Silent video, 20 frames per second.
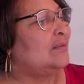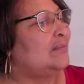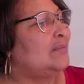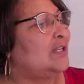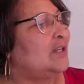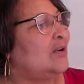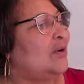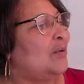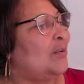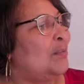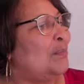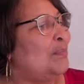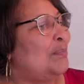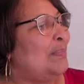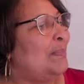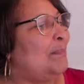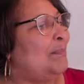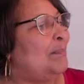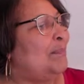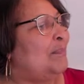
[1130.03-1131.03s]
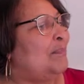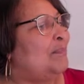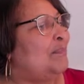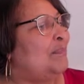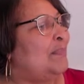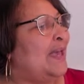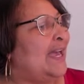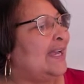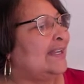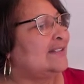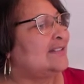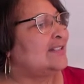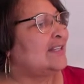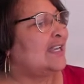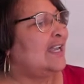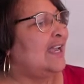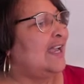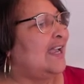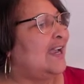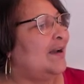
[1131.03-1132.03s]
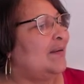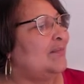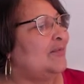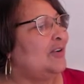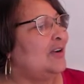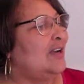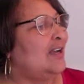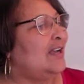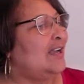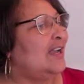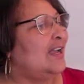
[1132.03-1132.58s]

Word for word: let me go back to camera